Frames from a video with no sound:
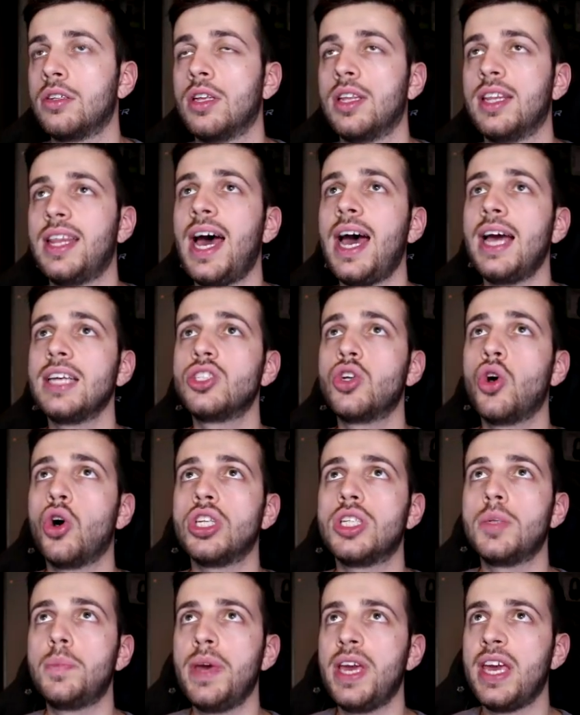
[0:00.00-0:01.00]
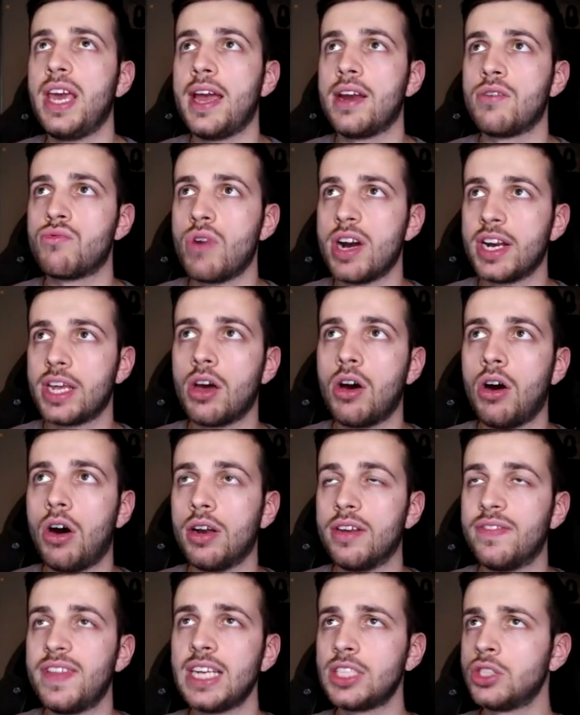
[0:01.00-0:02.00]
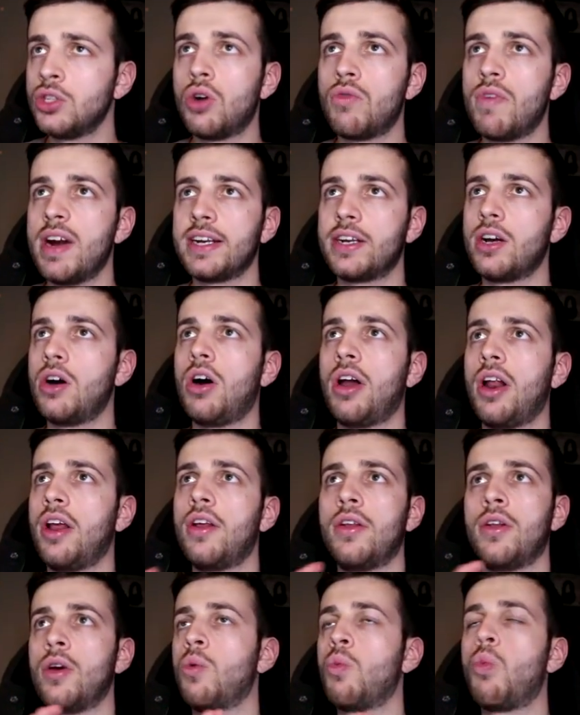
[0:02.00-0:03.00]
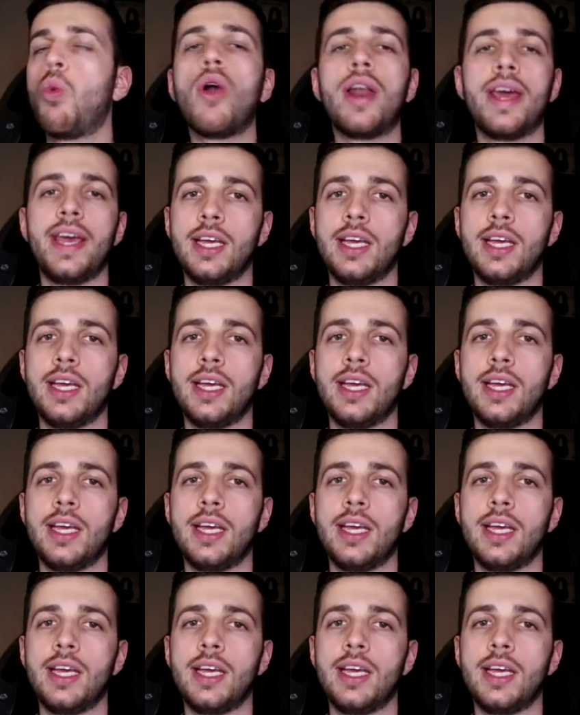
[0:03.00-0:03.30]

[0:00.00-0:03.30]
That has got to be a red card. If that's not a red card, I don't know what it